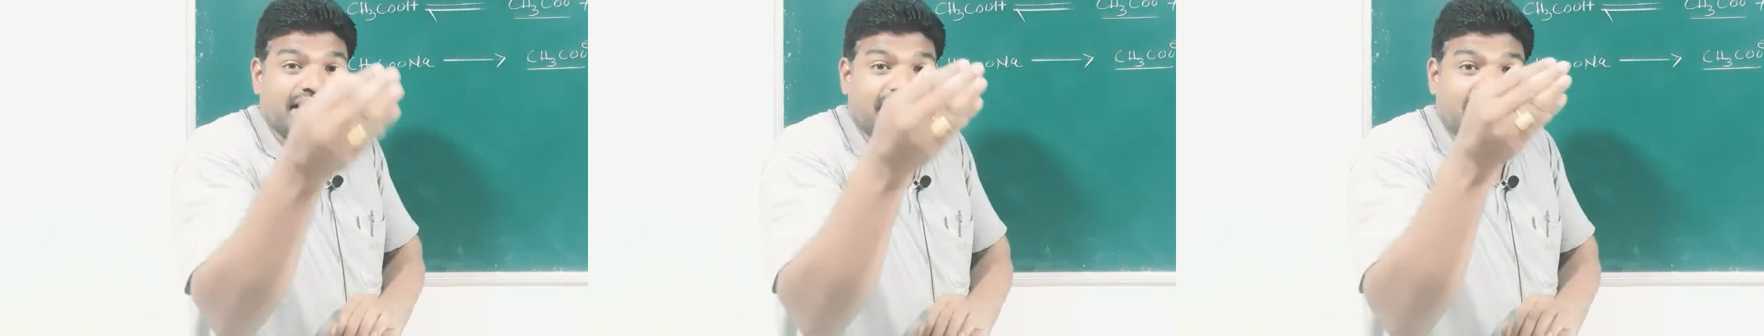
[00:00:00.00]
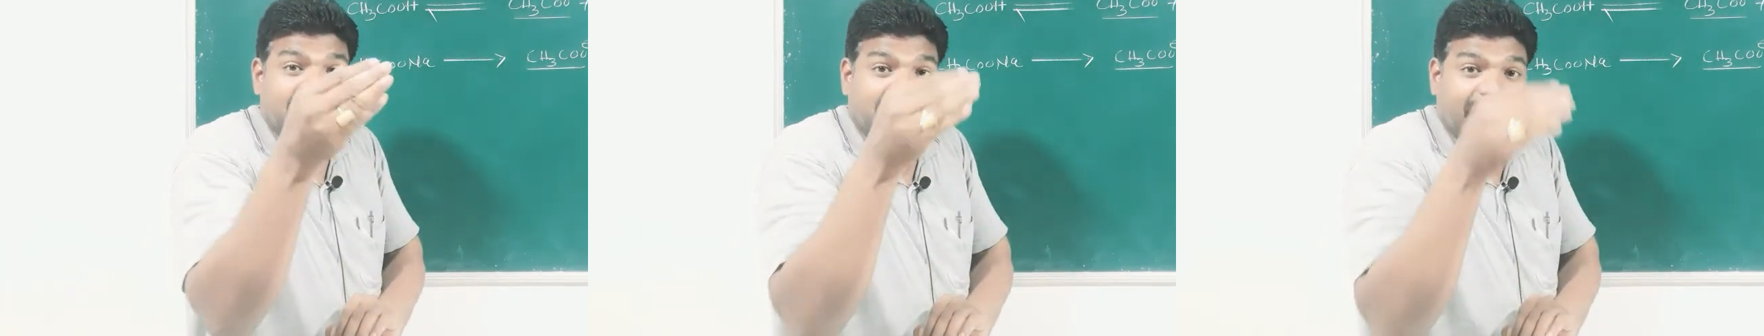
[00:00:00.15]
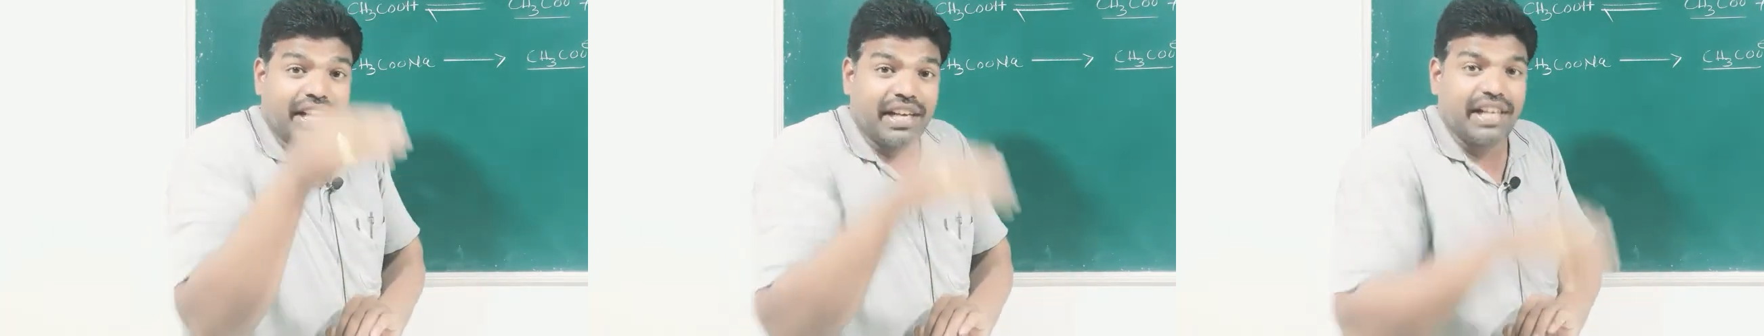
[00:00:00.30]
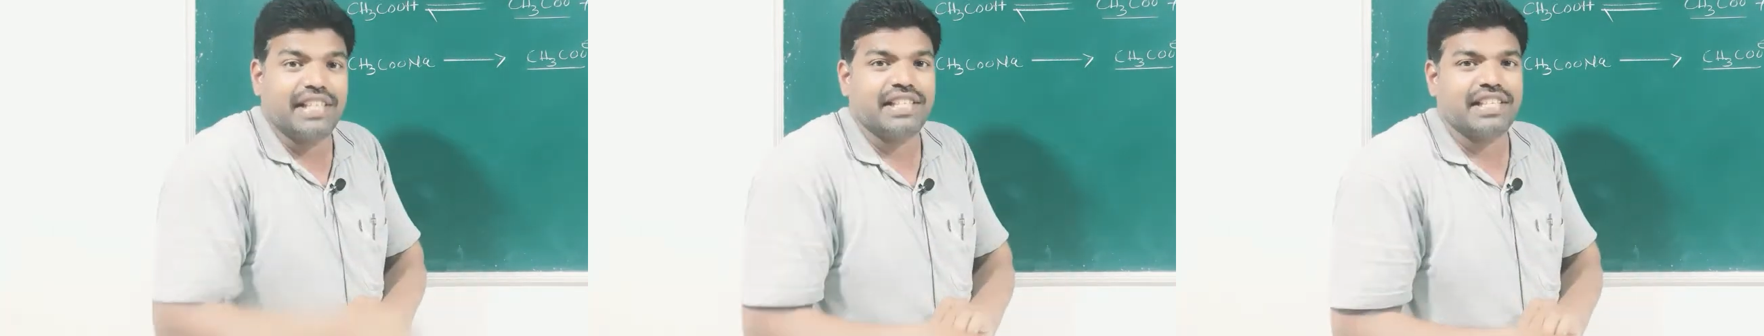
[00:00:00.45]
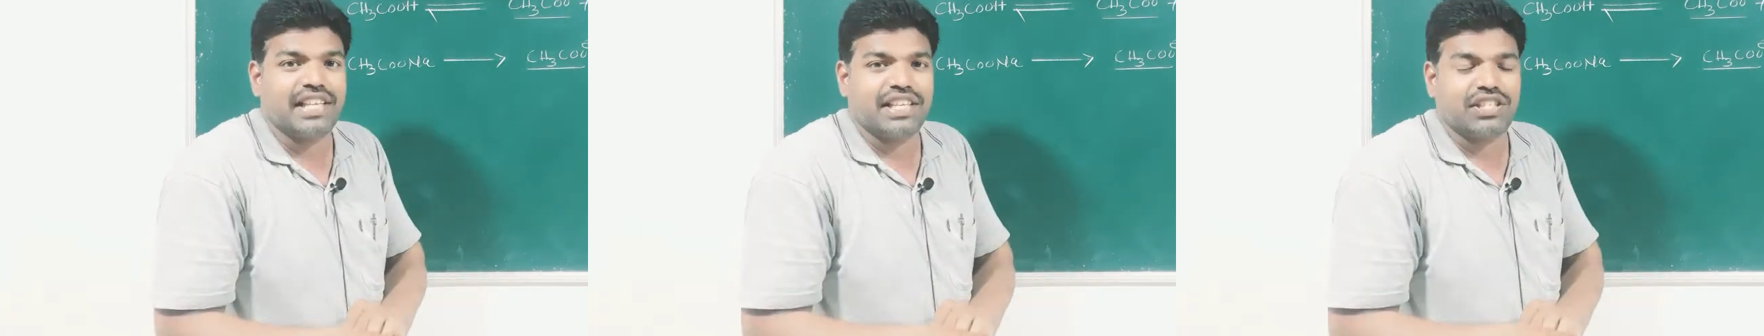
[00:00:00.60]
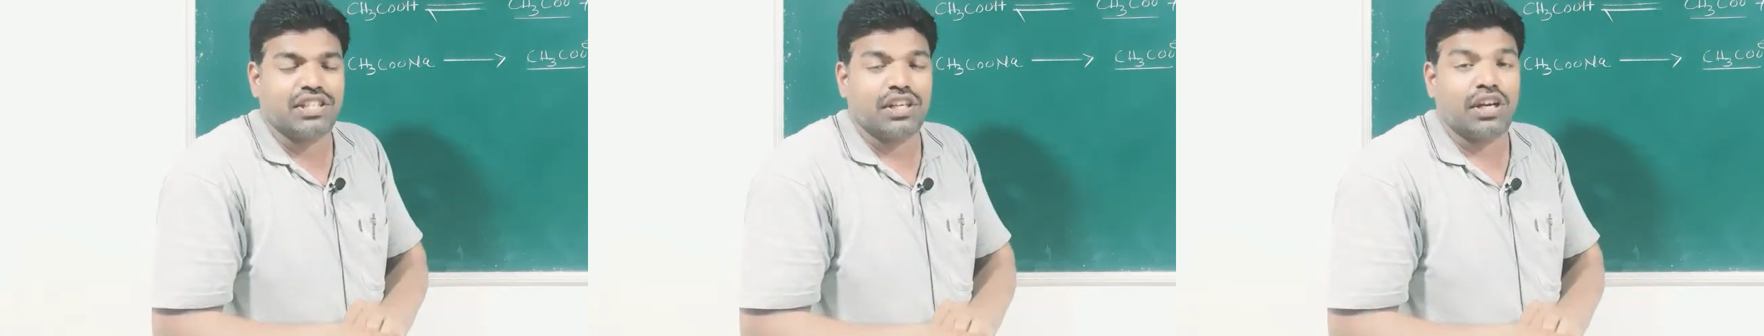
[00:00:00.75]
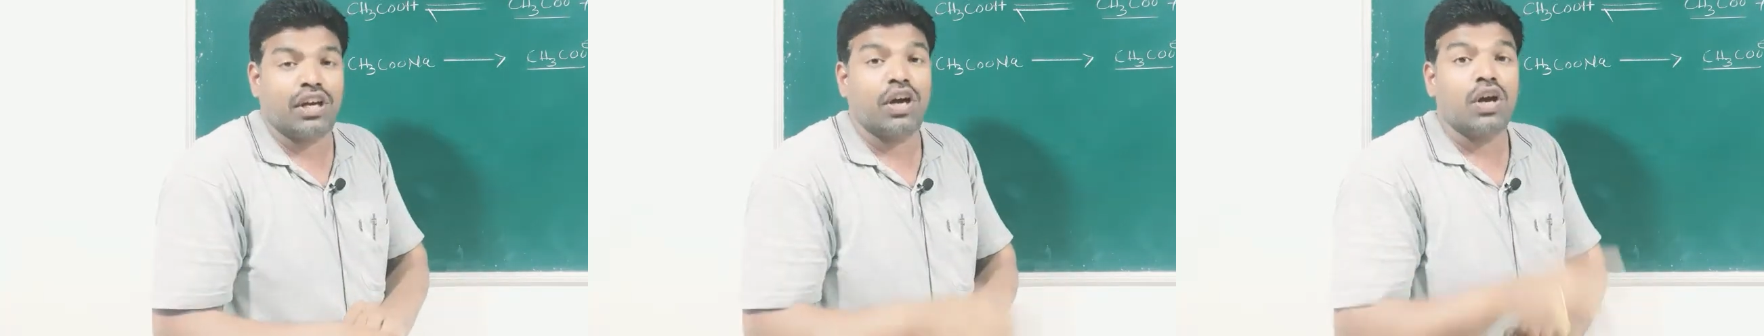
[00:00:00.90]

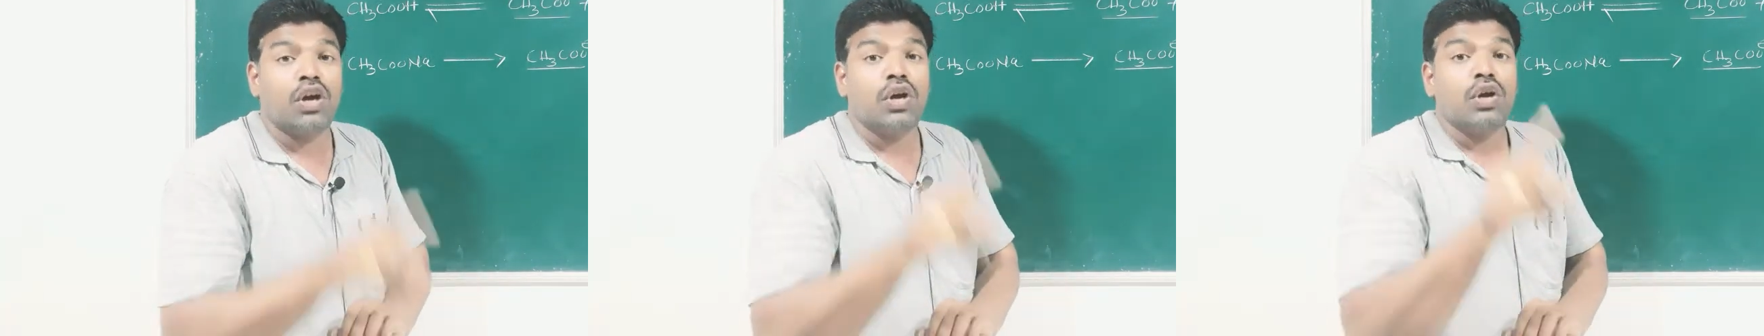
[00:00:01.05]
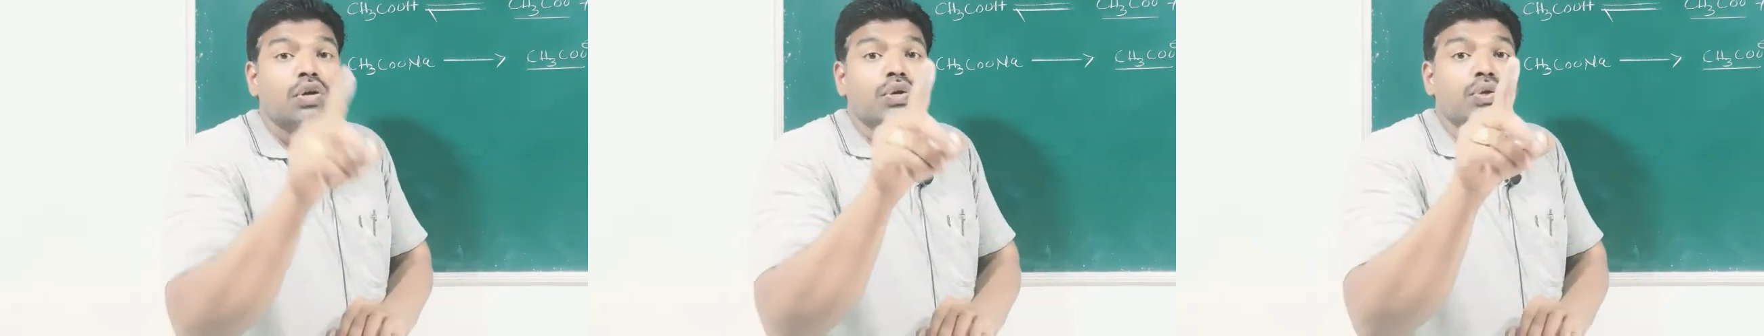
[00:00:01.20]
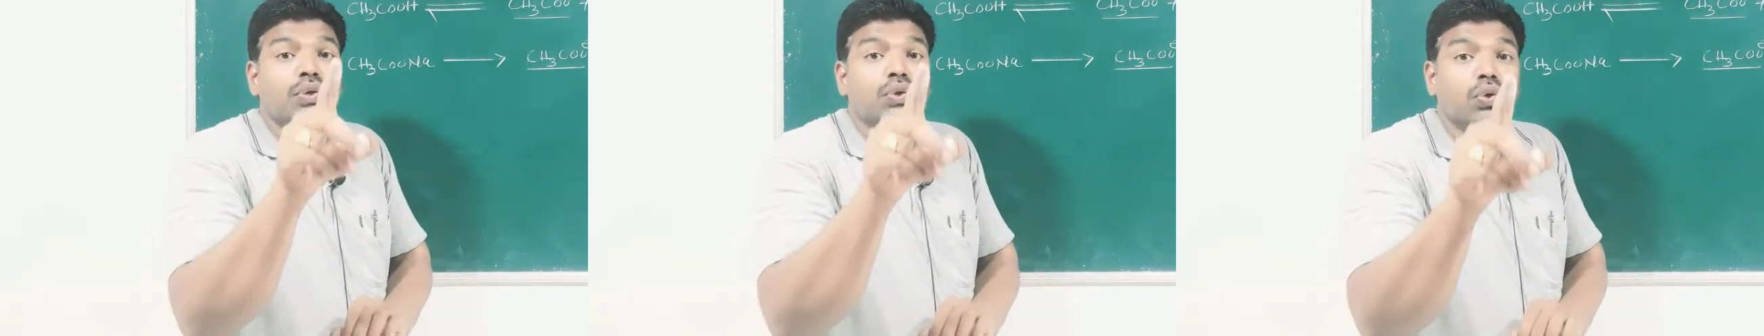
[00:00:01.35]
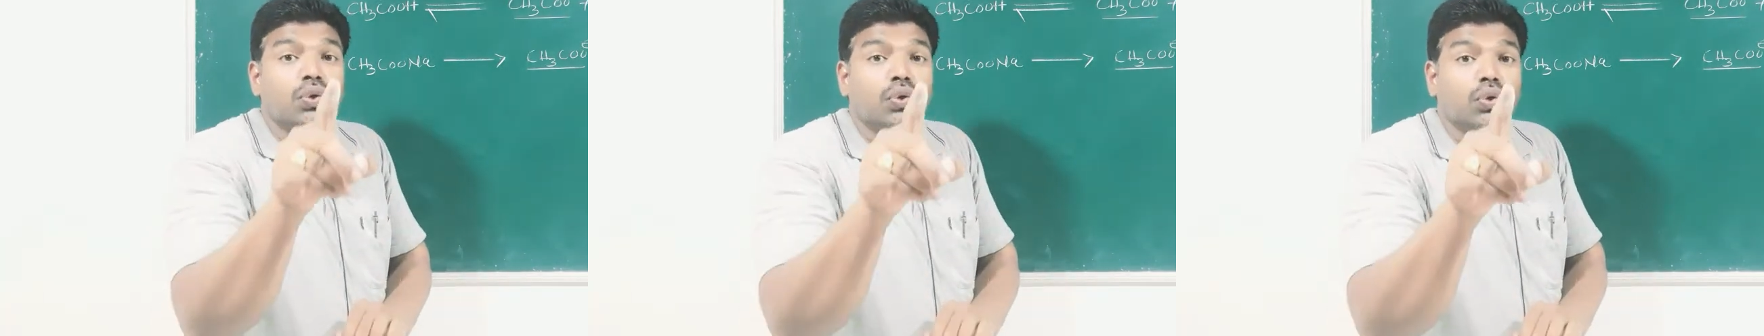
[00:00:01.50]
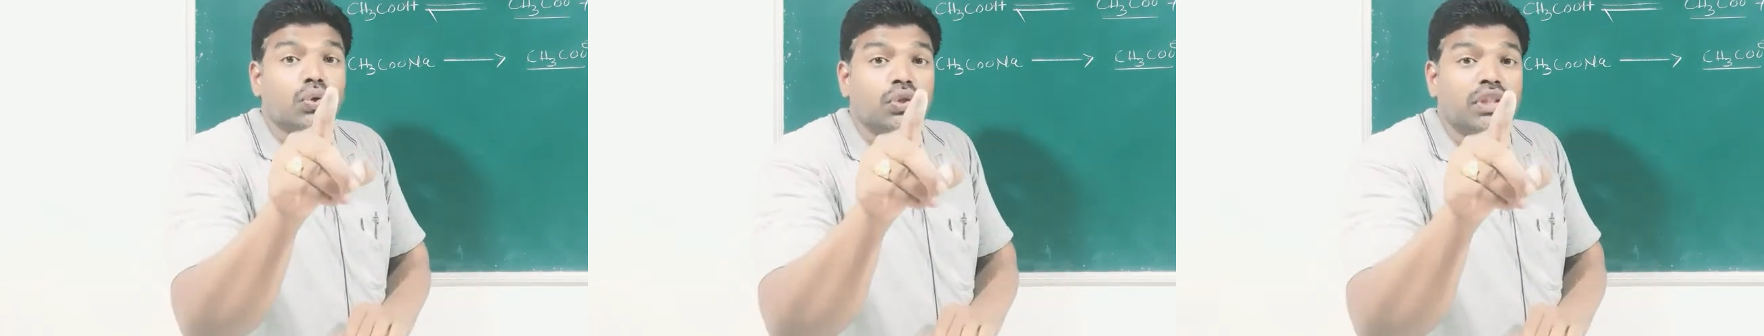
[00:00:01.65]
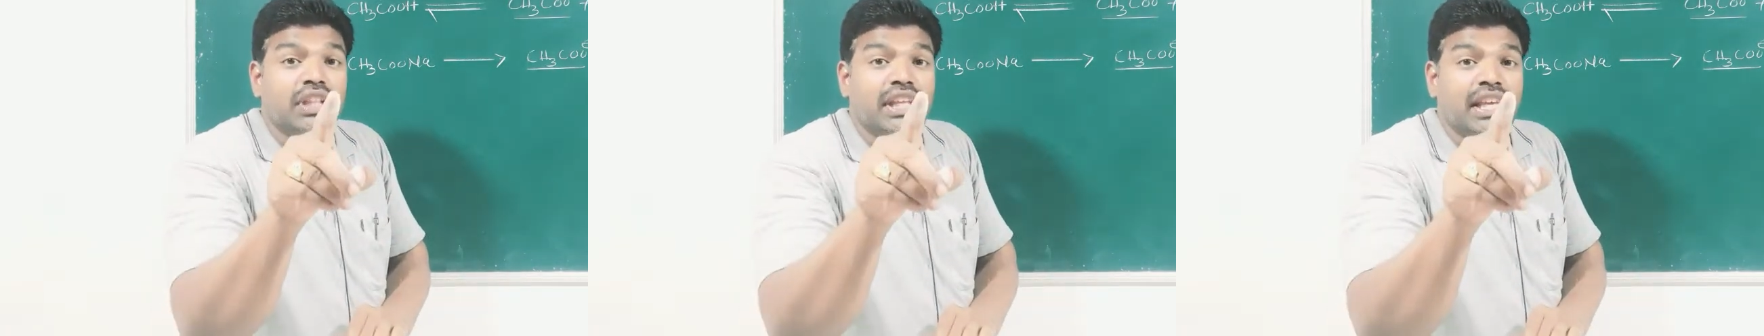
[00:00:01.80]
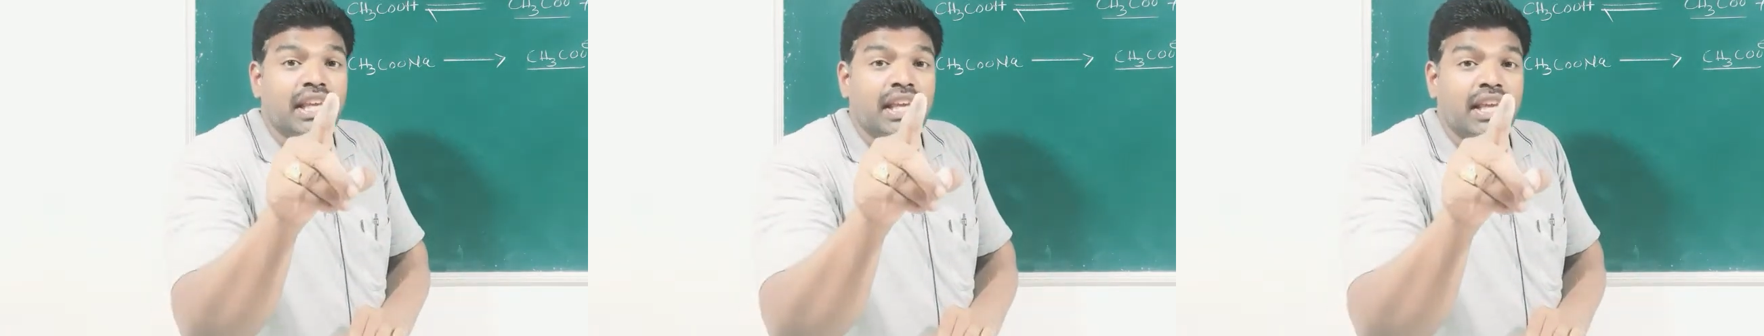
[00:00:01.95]
decreases due to
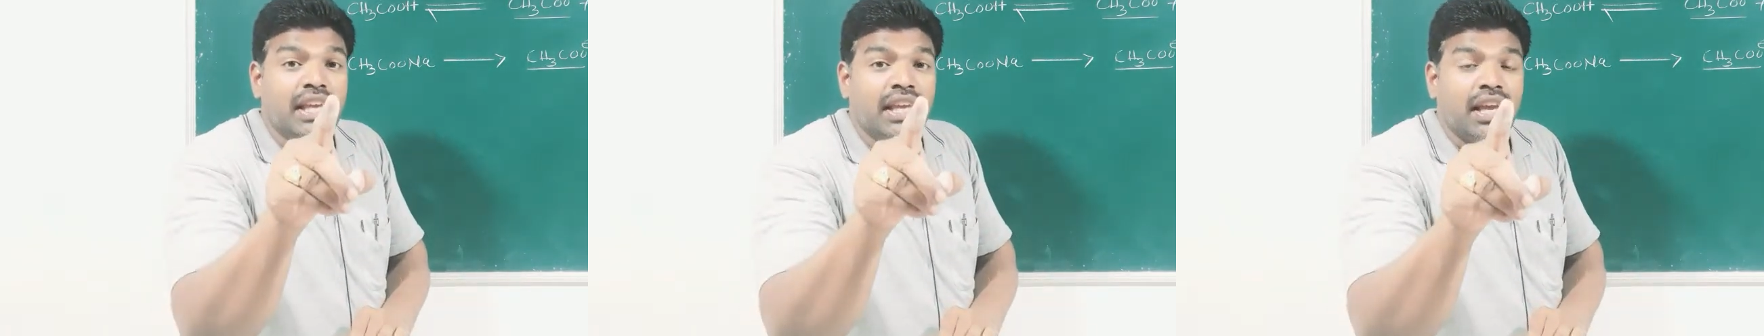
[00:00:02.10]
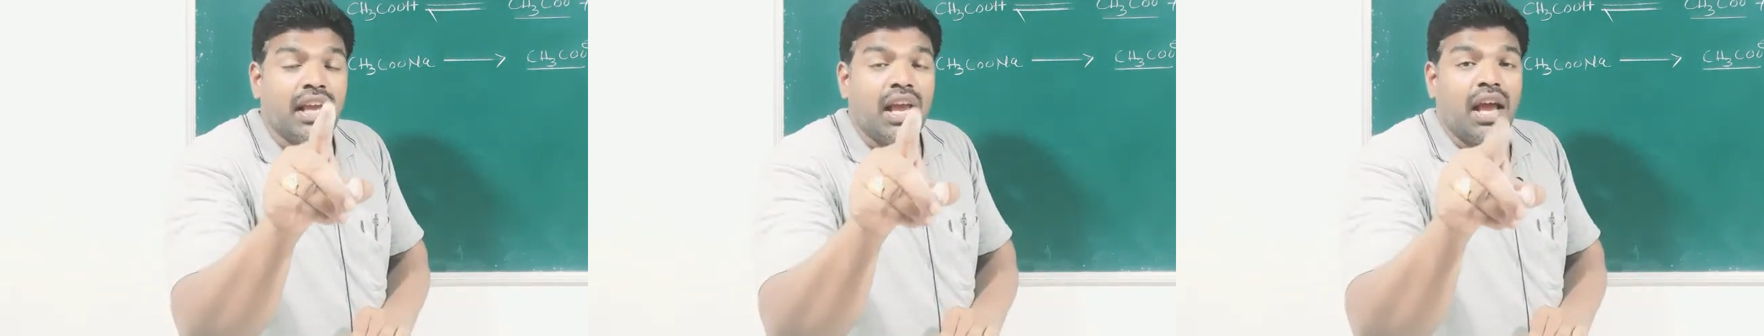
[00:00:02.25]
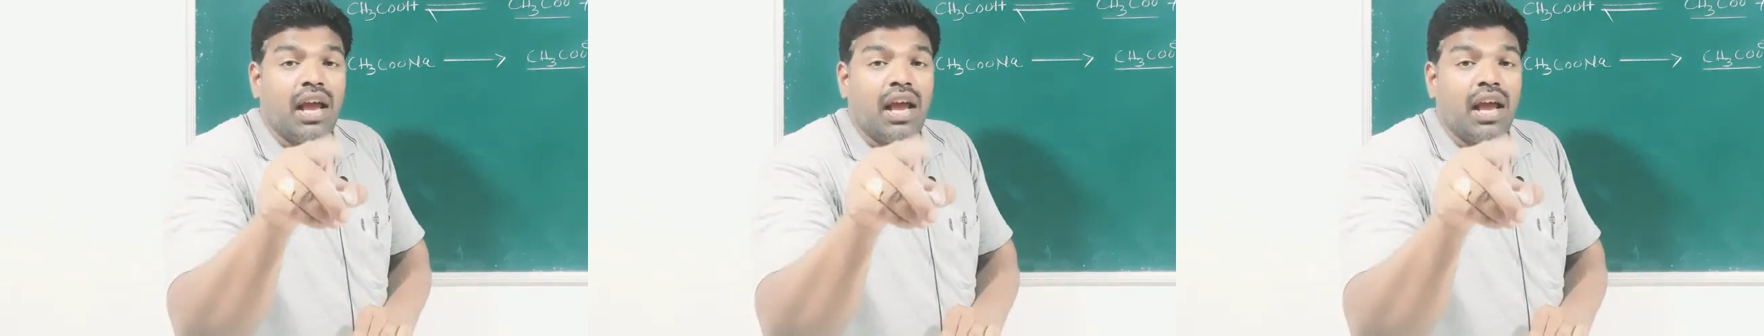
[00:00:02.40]
the